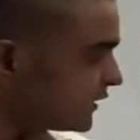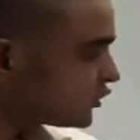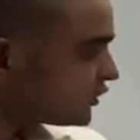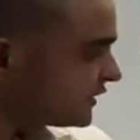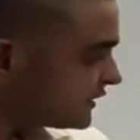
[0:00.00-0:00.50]

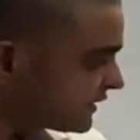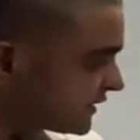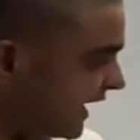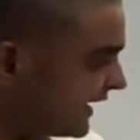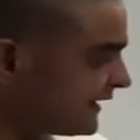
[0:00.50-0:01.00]
So
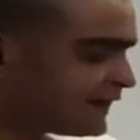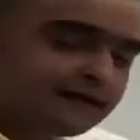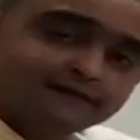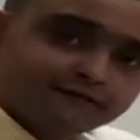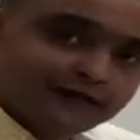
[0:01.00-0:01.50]
this
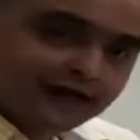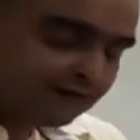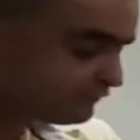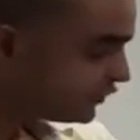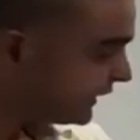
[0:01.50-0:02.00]
ideally will
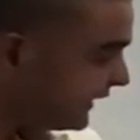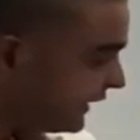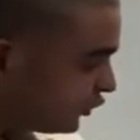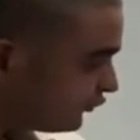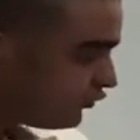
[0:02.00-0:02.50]
have 3 to